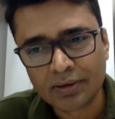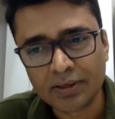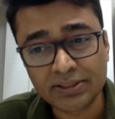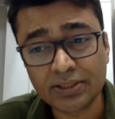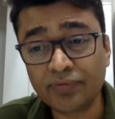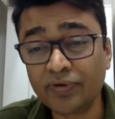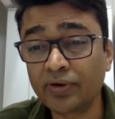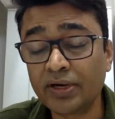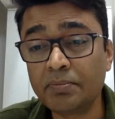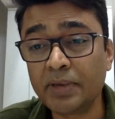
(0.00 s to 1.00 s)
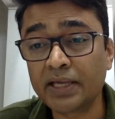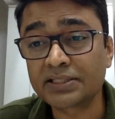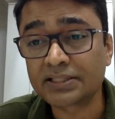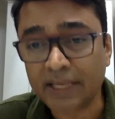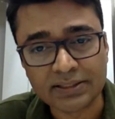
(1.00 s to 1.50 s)
Does it even really make
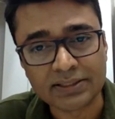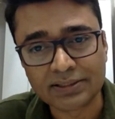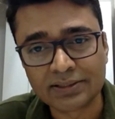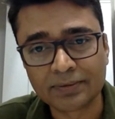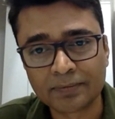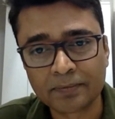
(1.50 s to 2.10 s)
sense?